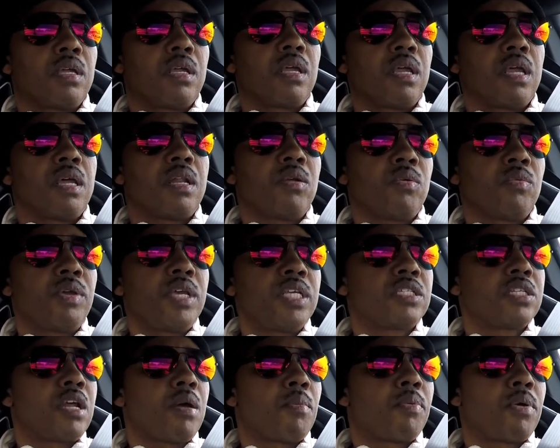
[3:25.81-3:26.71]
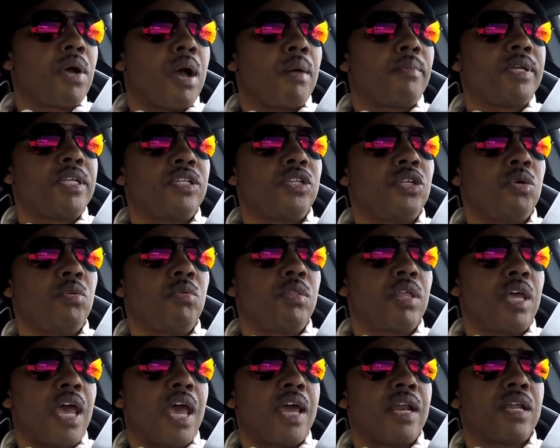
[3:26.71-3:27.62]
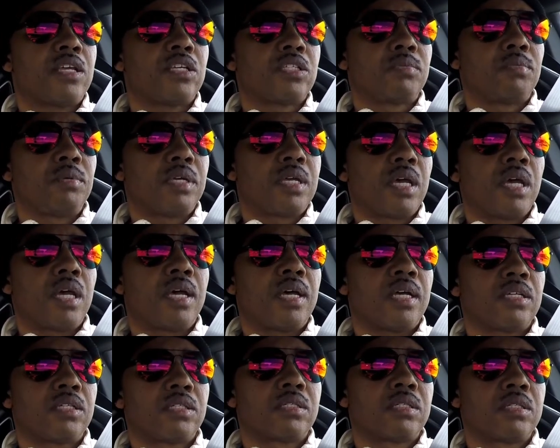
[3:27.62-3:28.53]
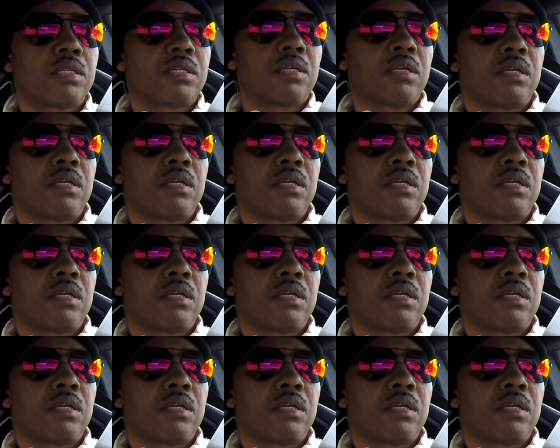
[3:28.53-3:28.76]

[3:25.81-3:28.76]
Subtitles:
And the reason I probably do that is because